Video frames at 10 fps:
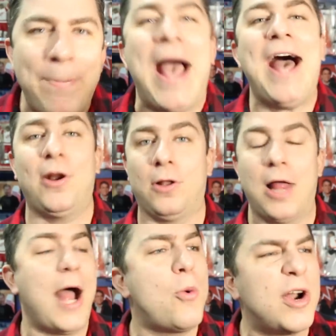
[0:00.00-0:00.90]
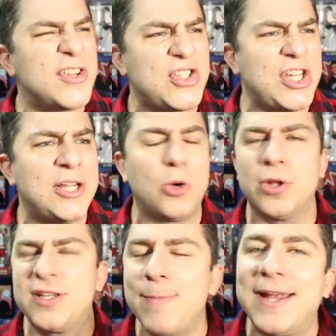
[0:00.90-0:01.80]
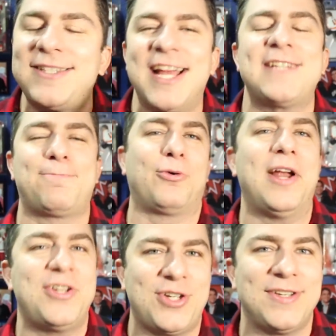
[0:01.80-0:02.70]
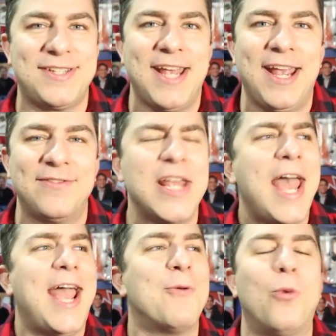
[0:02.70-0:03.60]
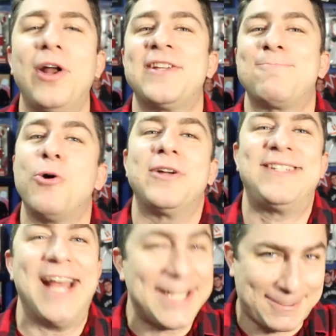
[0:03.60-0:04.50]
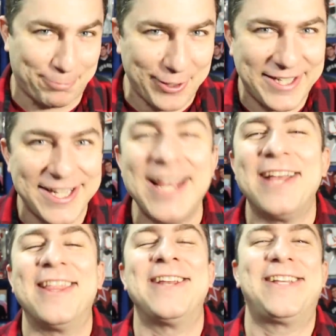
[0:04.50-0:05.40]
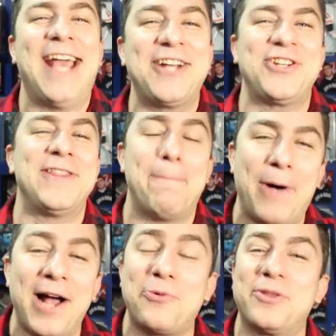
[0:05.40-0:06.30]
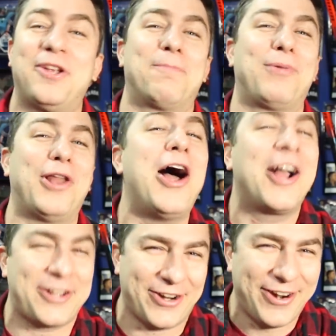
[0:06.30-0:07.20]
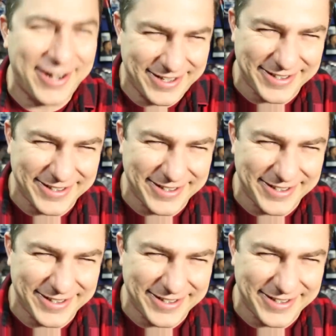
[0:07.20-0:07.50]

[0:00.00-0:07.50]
battle. I want to see goalies make desperation saves, and what is more desperate than catching the puck with your blocker?